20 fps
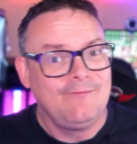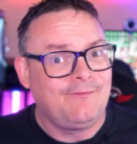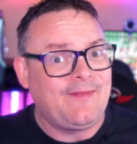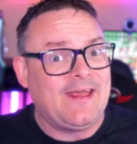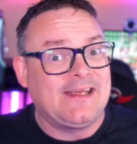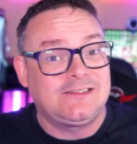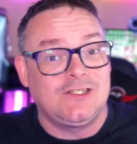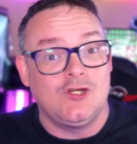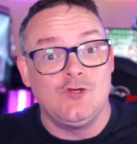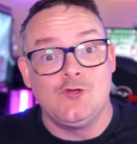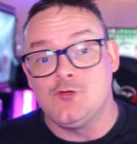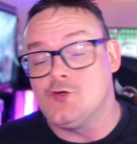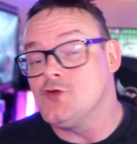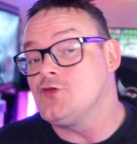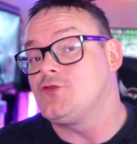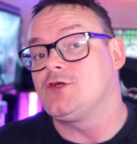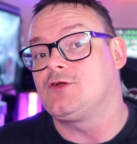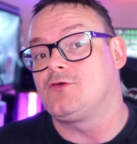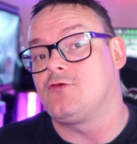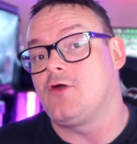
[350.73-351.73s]
That's
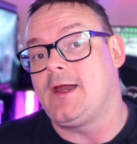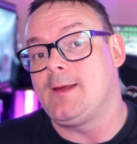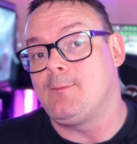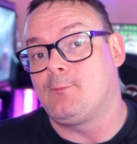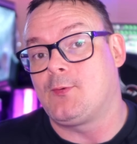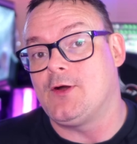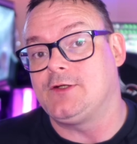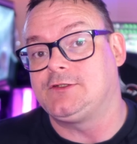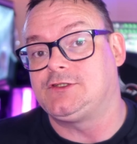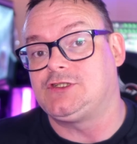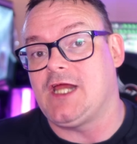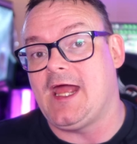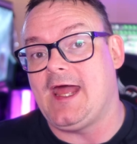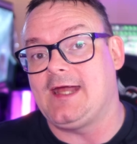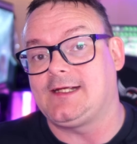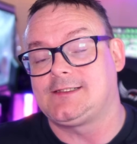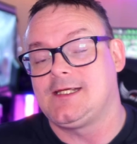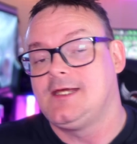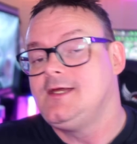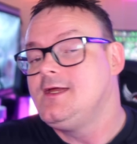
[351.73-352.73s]
another great
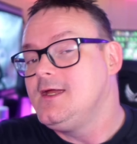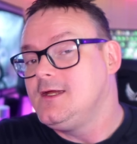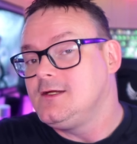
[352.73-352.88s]
project.